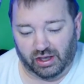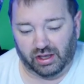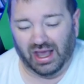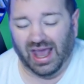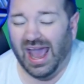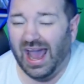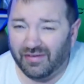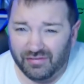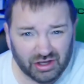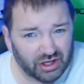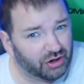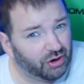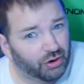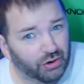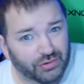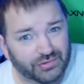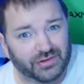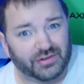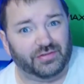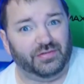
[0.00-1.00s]
Having
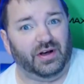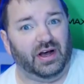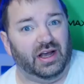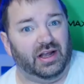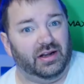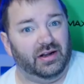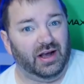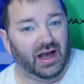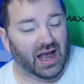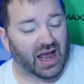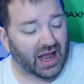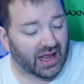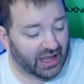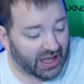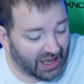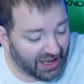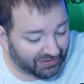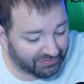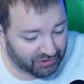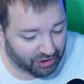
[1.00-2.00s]
goals is fine. I
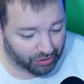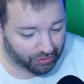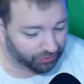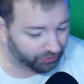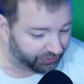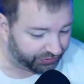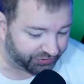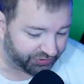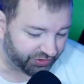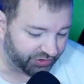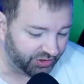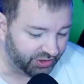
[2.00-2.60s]
have goals.